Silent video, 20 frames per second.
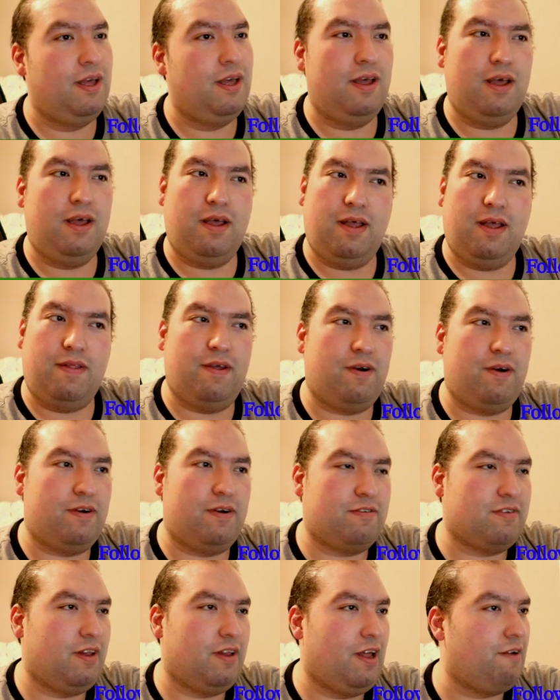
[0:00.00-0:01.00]
There's a
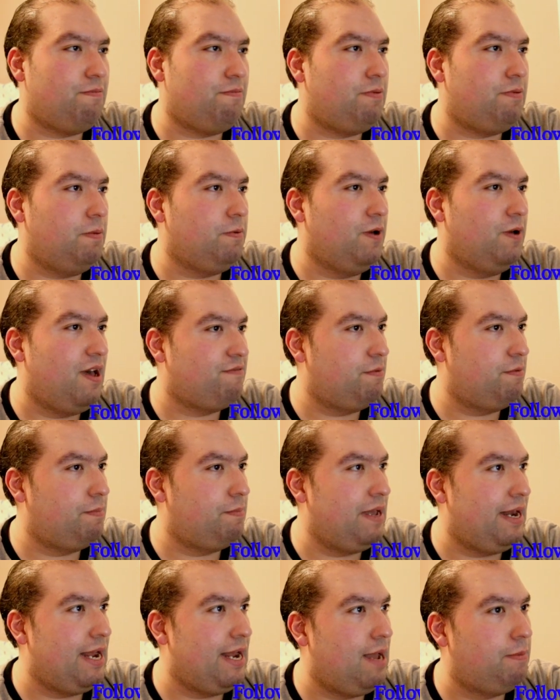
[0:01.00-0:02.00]
lot of people have a bad
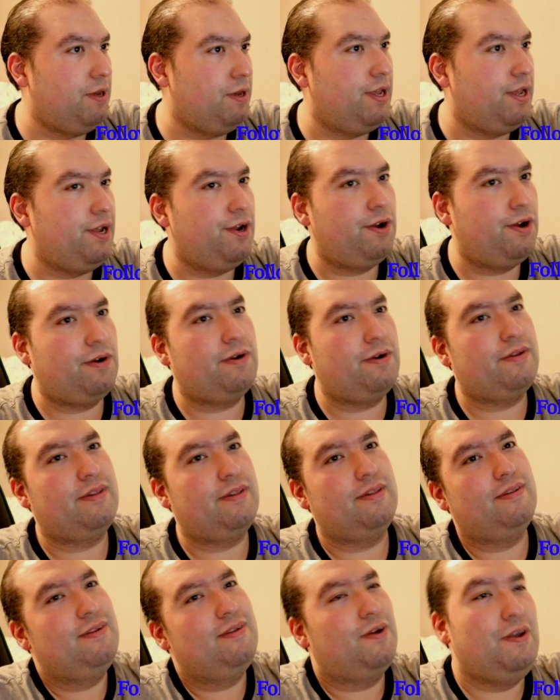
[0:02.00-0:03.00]
habit here
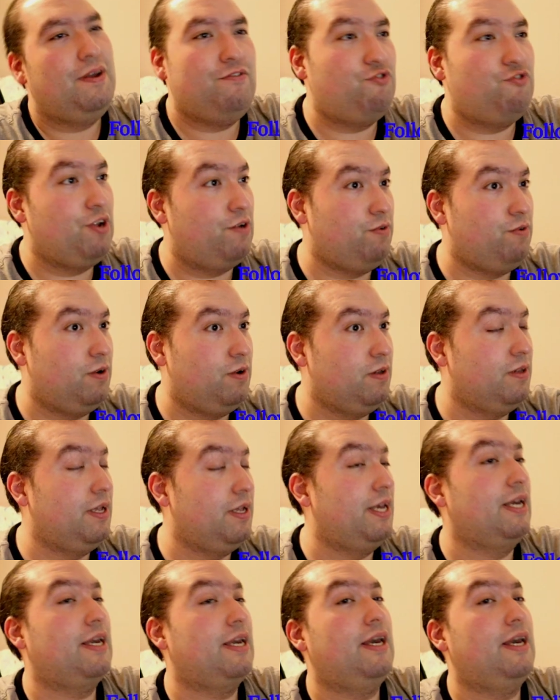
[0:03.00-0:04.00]
in general.
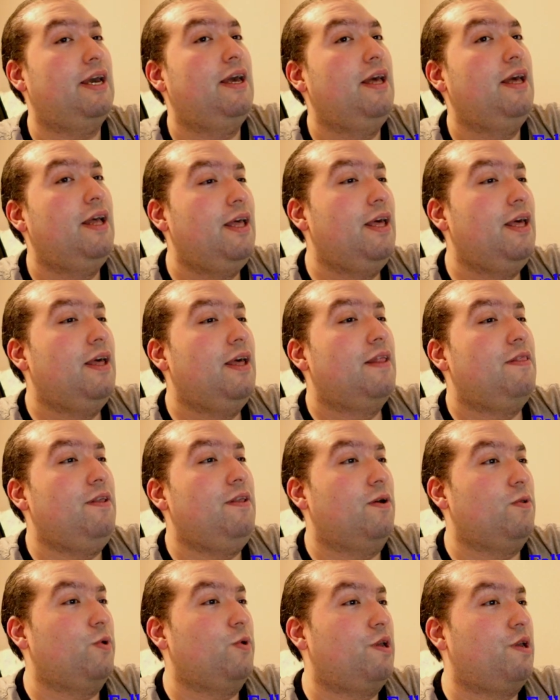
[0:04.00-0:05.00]
Like they are
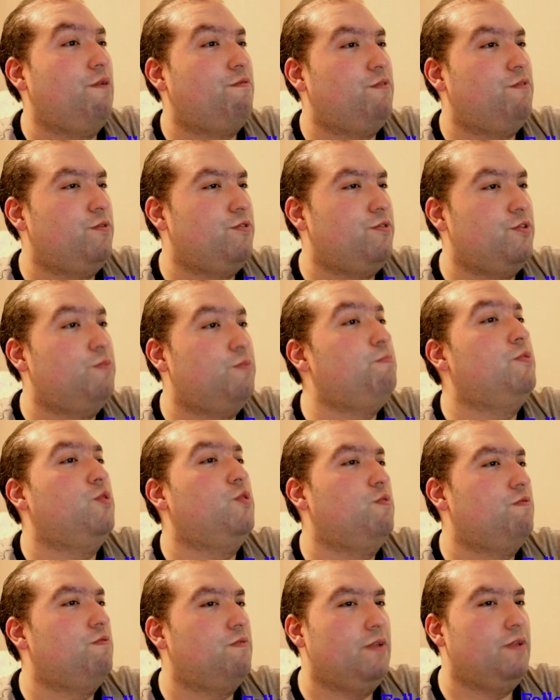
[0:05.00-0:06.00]
looking for their
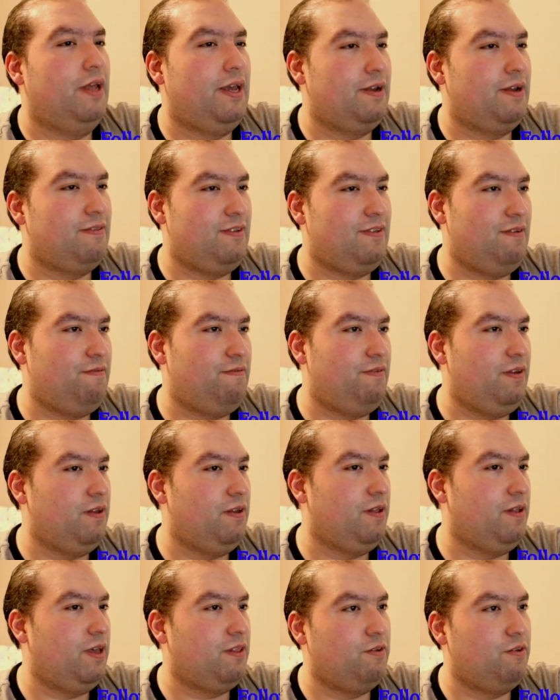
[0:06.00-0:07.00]
move. Like they feel
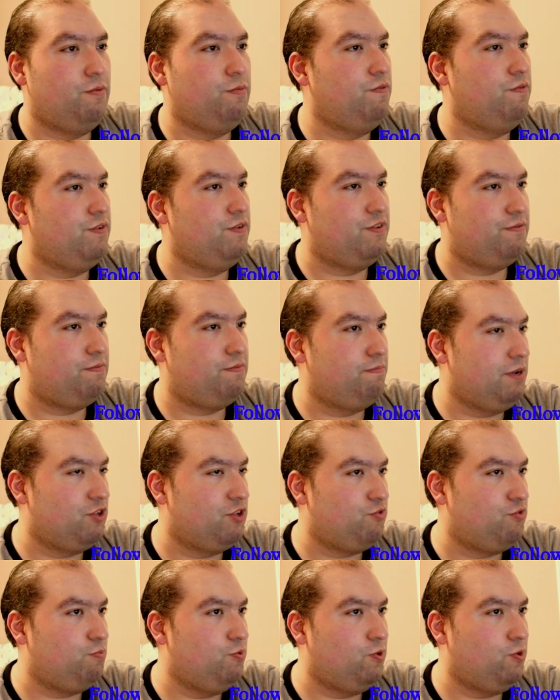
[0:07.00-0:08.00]
like their move is much
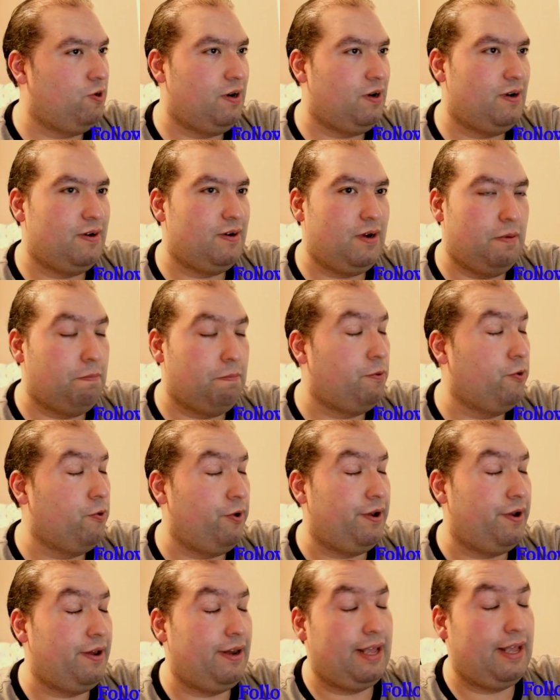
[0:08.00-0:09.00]
more
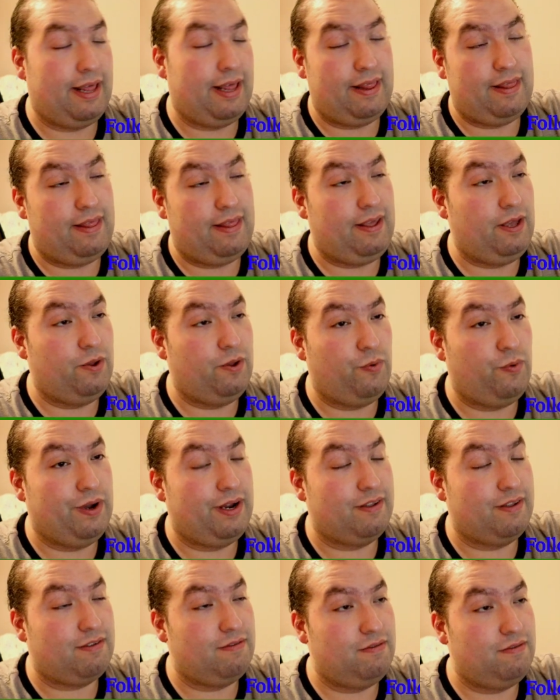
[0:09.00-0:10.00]
important, and they don't want
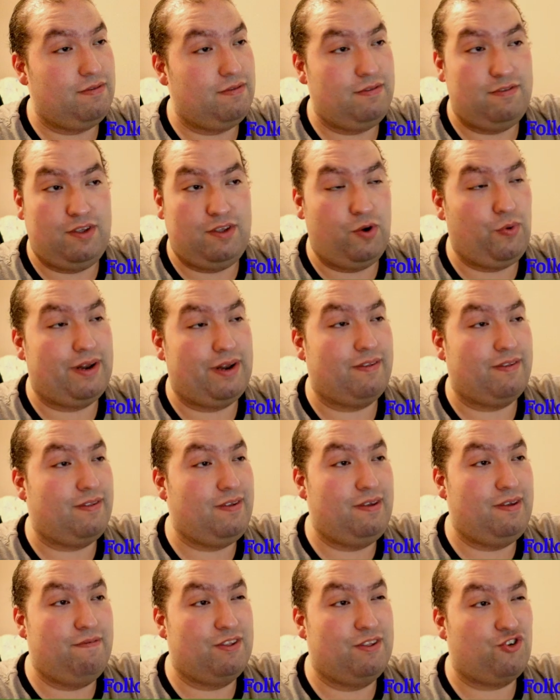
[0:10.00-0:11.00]
to
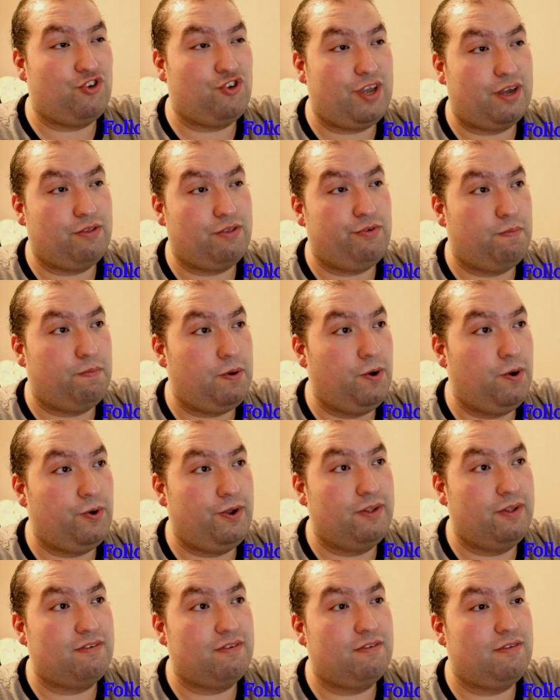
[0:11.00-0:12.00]
even check their
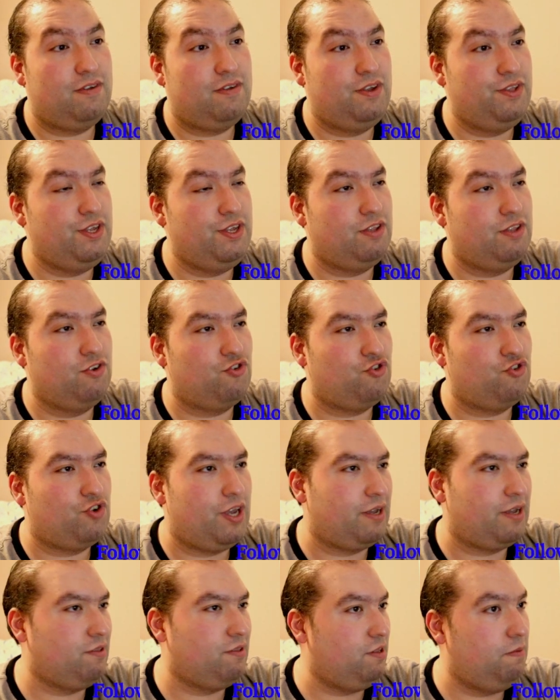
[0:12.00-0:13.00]
opponents. You need to
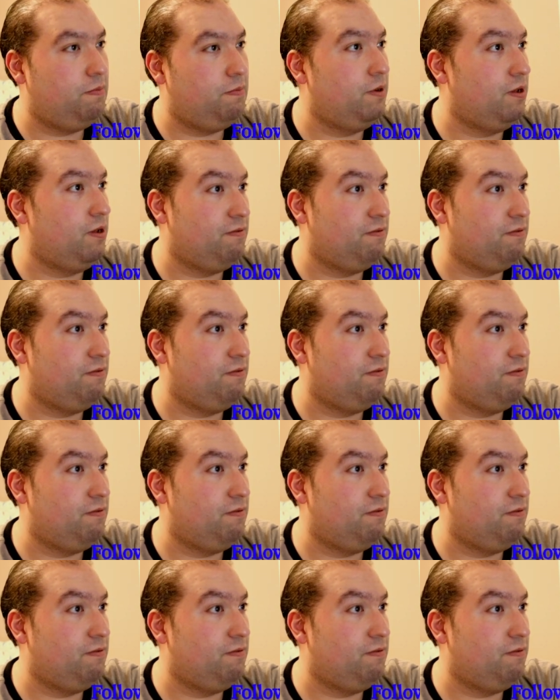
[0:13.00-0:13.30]
check deep enough.